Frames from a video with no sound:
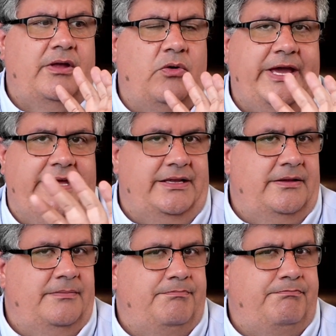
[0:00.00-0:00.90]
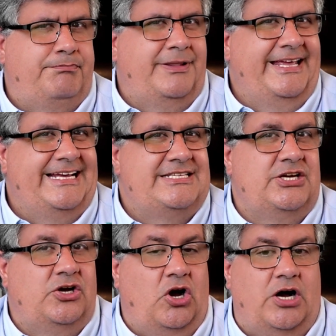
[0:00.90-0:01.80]
Okay. Plans
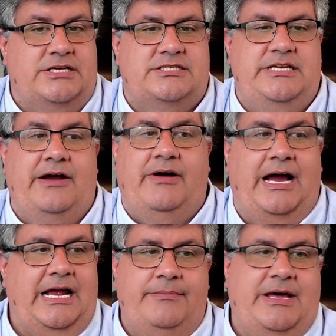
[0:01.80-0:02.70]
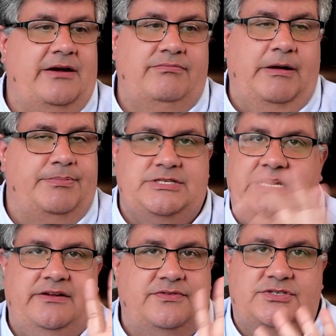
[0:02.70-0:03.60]
and costs. Now, I'm not a
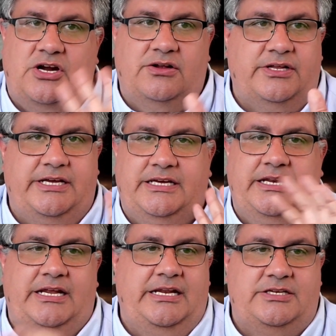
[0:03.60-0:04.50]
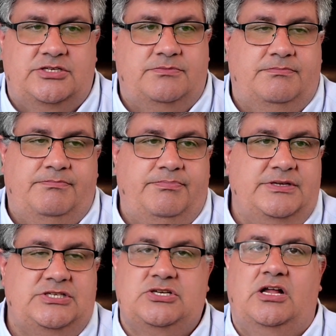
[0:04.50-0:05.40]
representative of Starlink, and
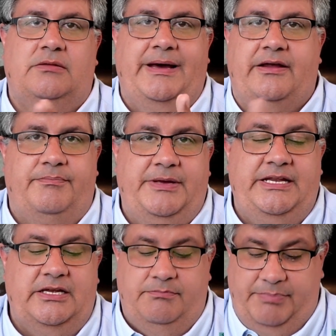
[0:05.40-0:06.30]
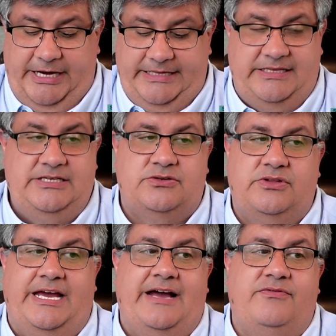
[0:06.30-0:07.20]
this is all about opinion, but these are
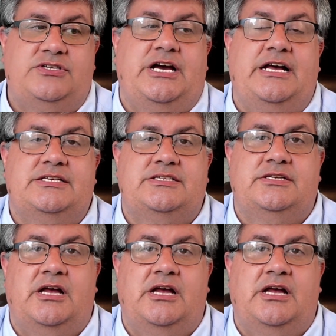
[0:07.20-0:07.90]
the advertised